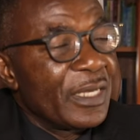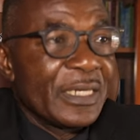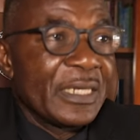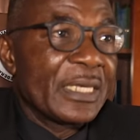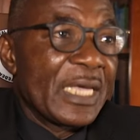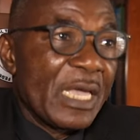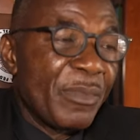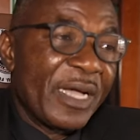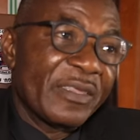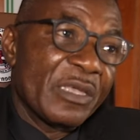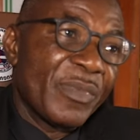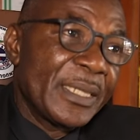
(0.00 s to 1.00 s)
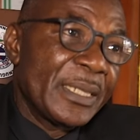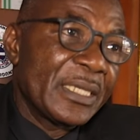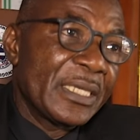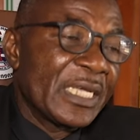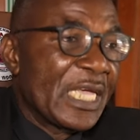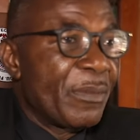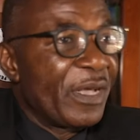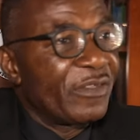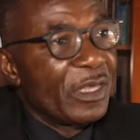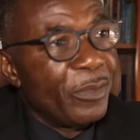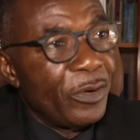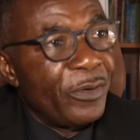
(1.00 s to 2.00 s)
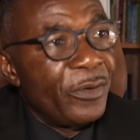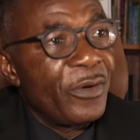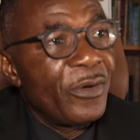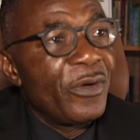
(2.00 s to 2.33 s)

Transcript: It came as a magic, it came as a blow.